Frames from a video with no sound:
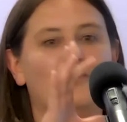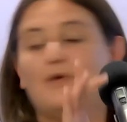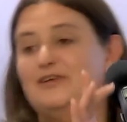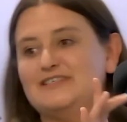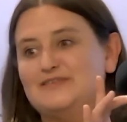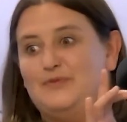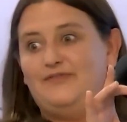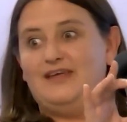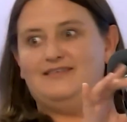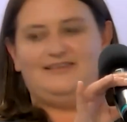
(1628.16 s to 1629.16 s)
I might just move
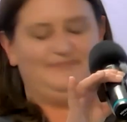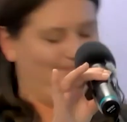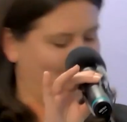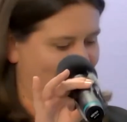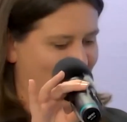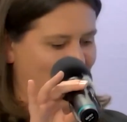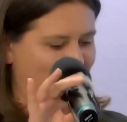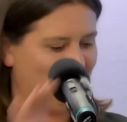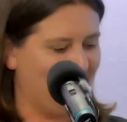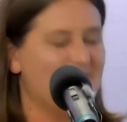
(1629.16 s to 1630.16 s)
that.
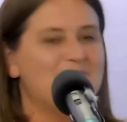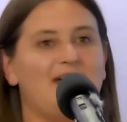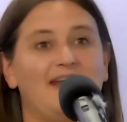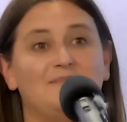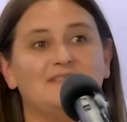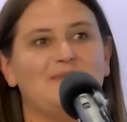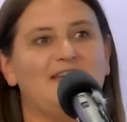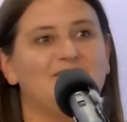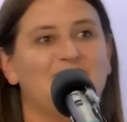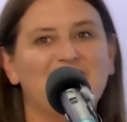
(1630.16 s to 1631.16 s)
My name's
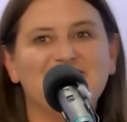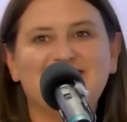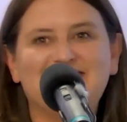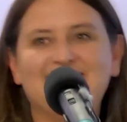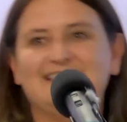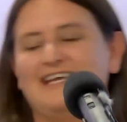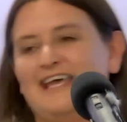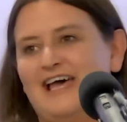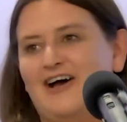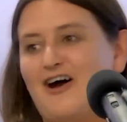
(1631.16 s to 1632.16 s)
Megan Collison.
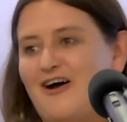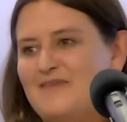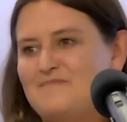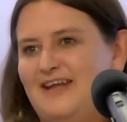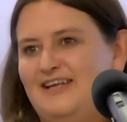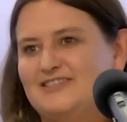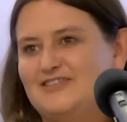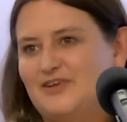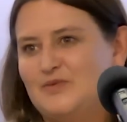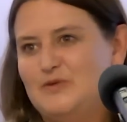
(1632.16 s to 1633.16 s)
I manage
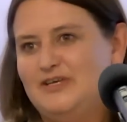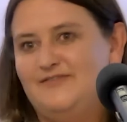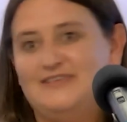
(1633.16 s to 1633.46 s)
the Community